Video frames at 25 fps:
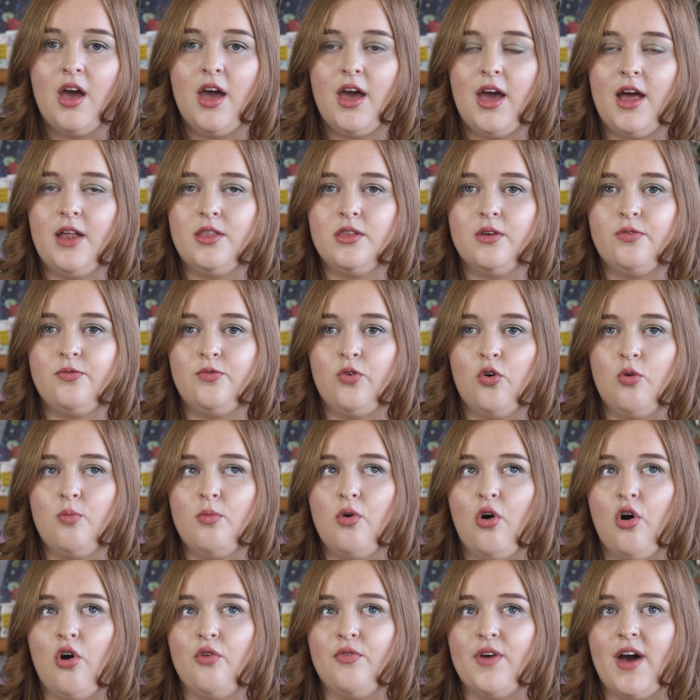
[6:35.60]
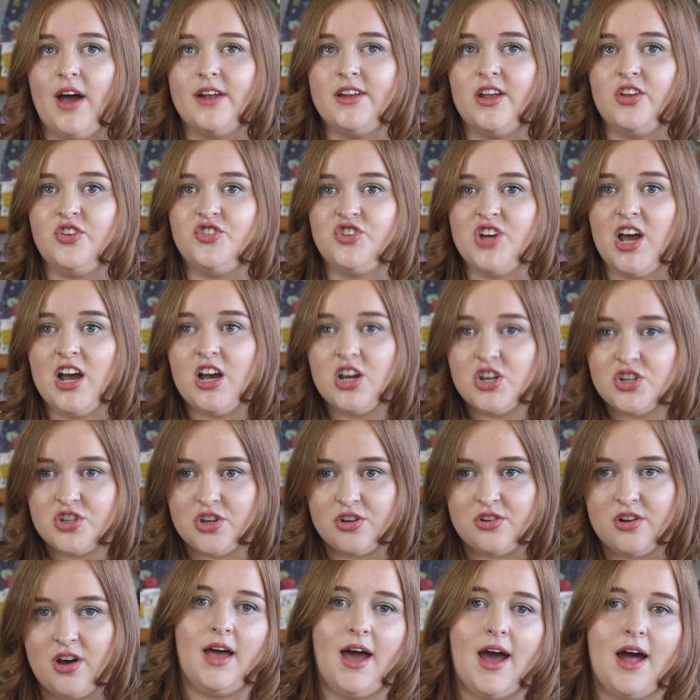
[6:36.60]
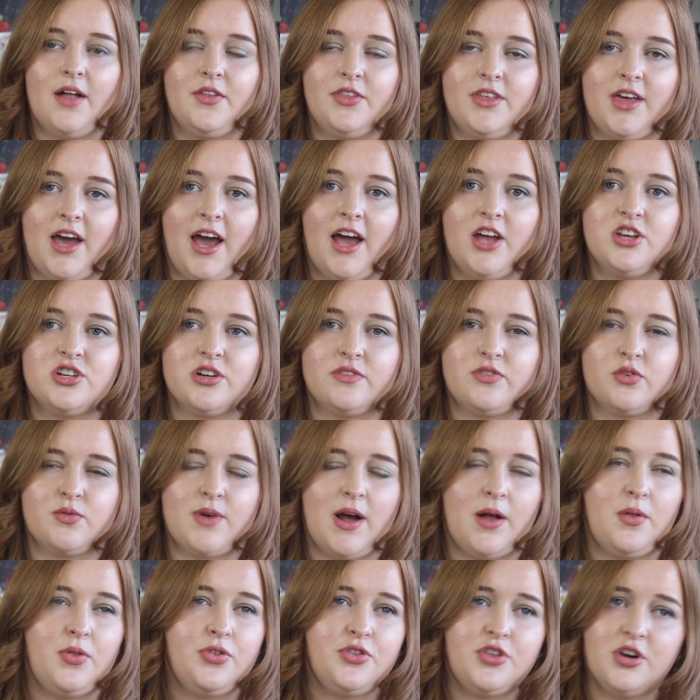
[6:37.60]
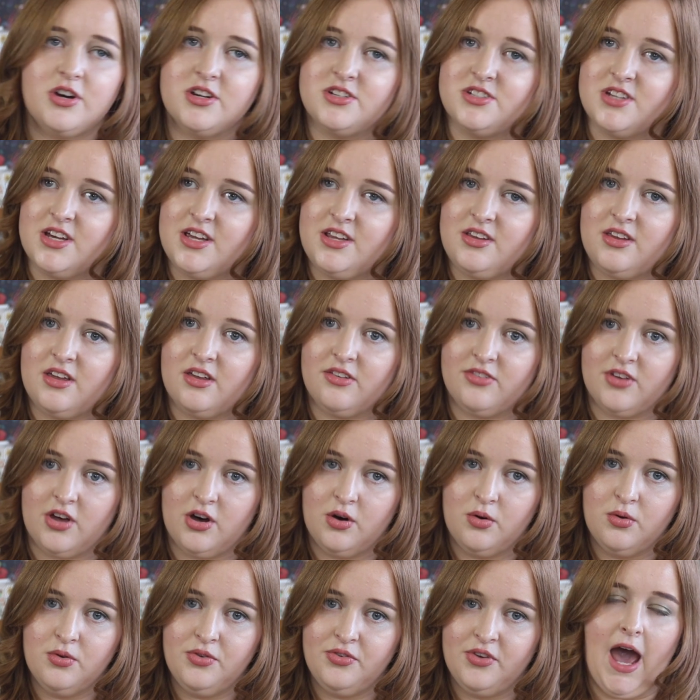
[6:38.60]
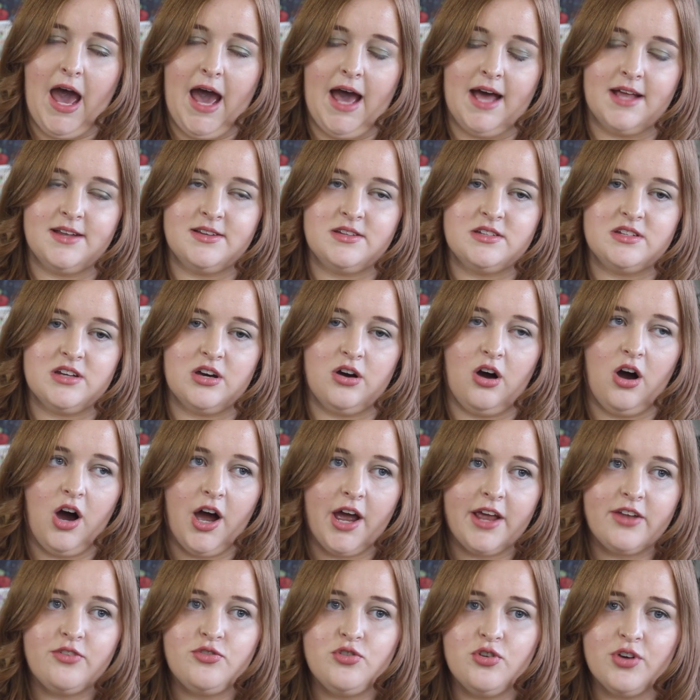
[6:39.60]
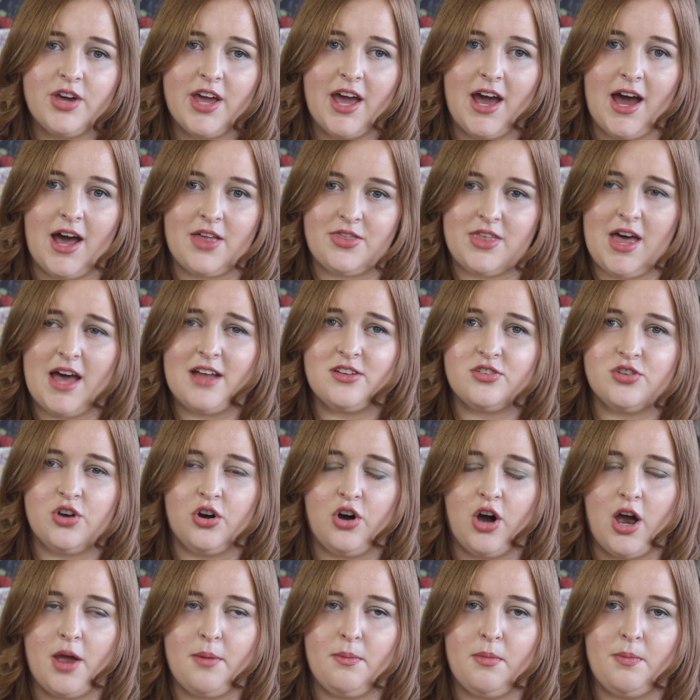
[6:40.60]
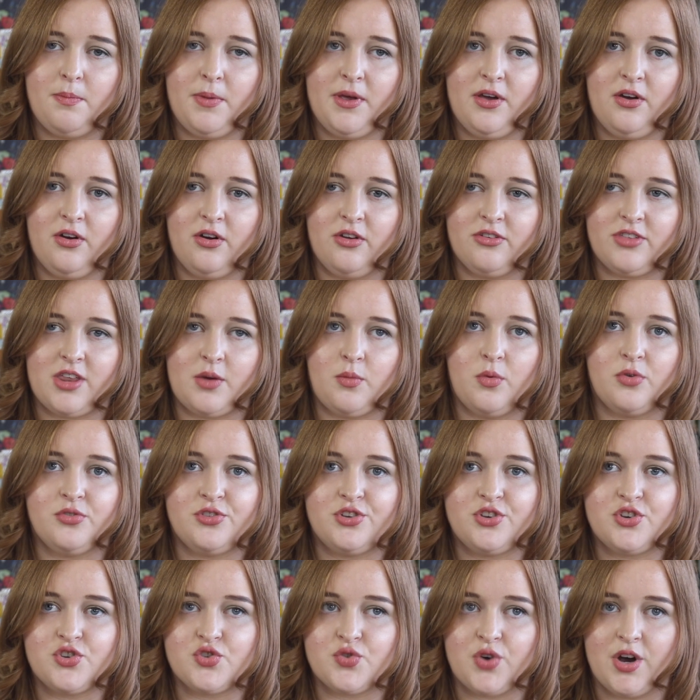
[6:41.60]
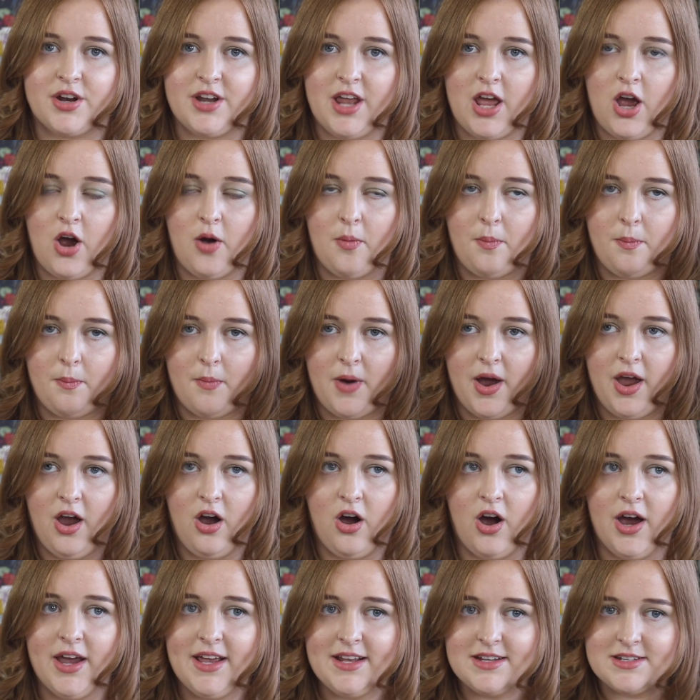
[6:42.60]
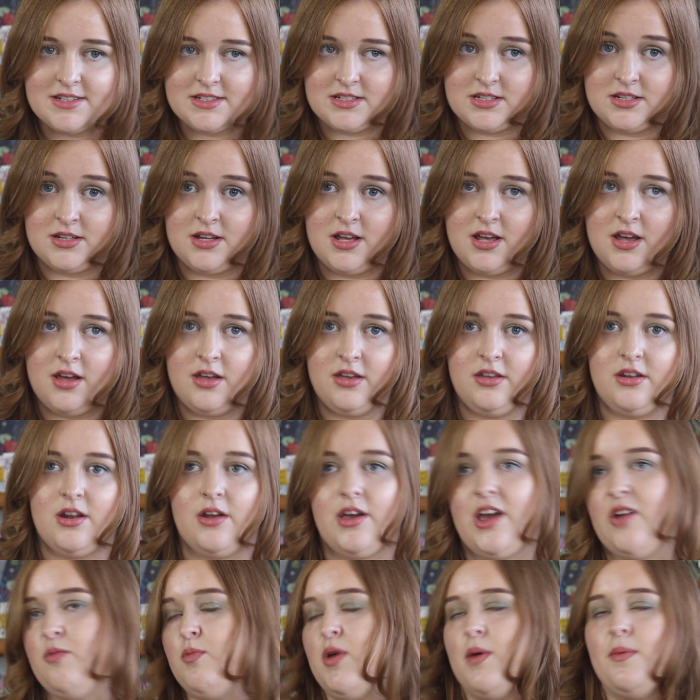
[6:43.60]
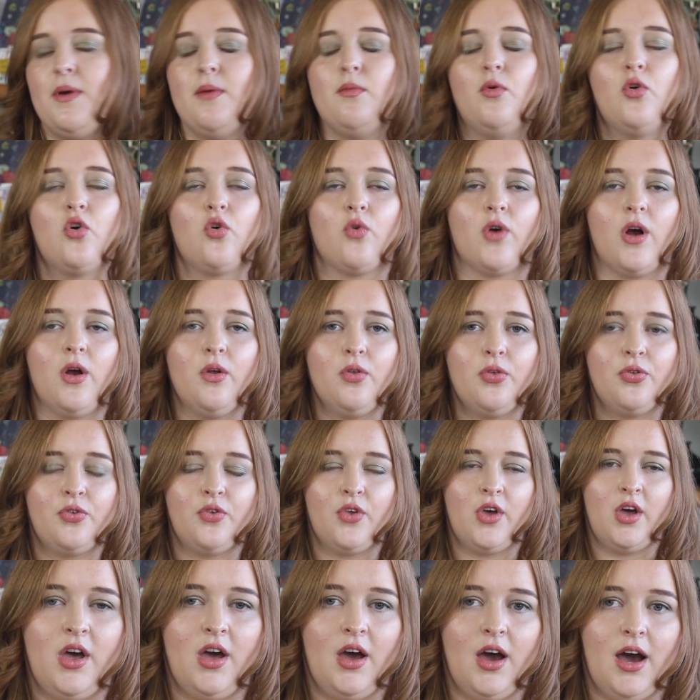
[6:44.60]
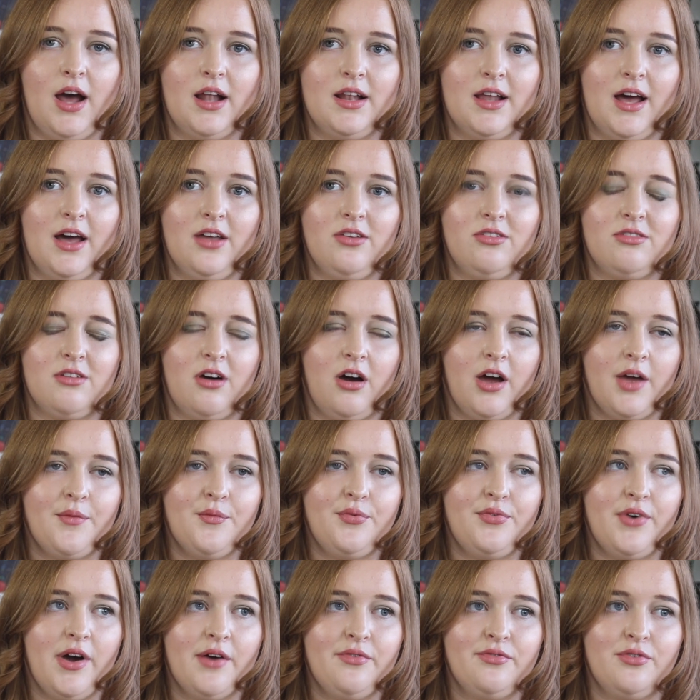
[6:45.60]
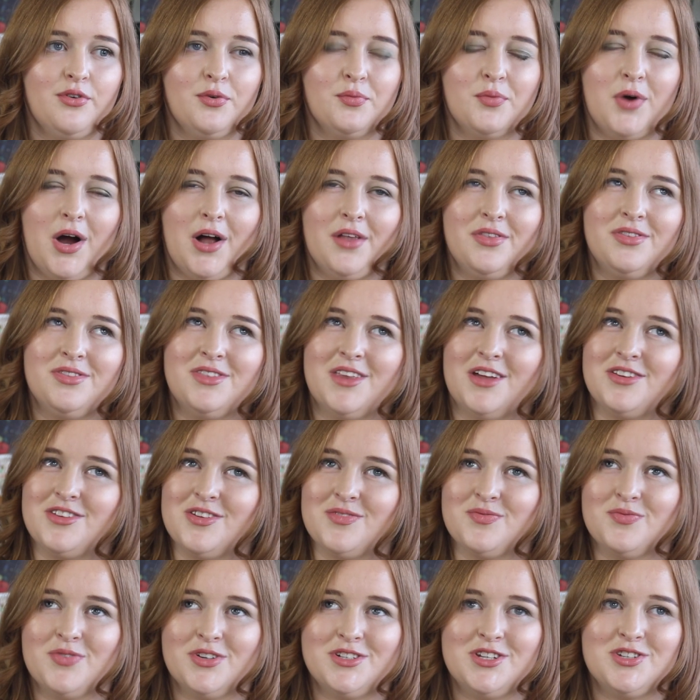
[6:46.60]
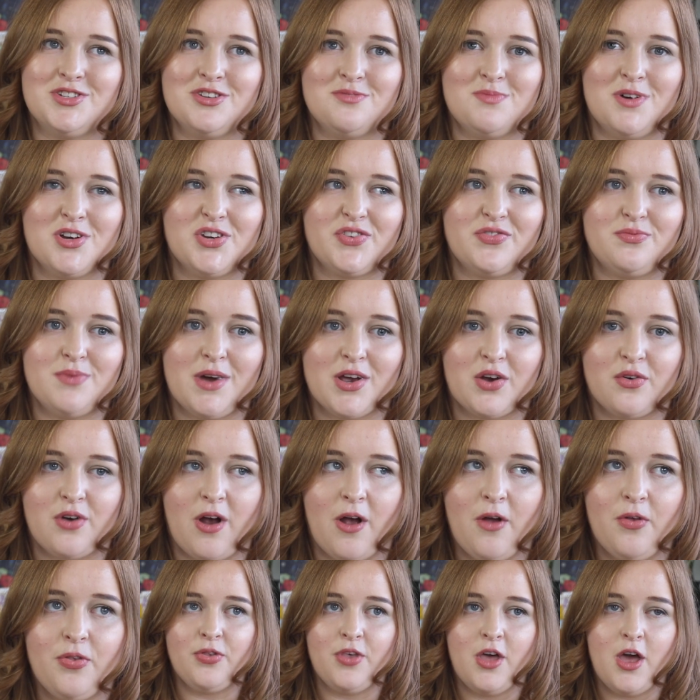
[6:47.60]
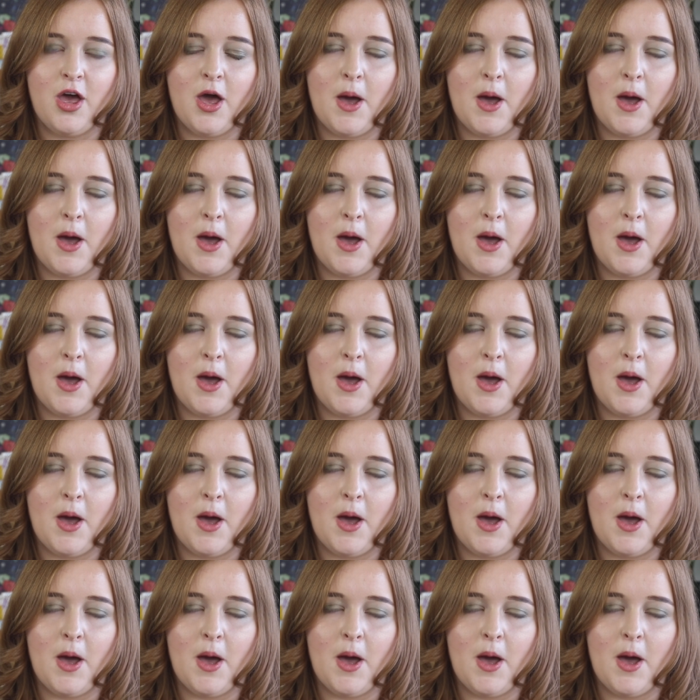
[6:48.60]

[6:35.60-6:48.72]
in the form of an injection at the age of around 13 years old, and I took it at that time because they wanted to try and help my height, you know, give me a bit more growth. Alas, I'm 5'1", that didn't really do much for my growth,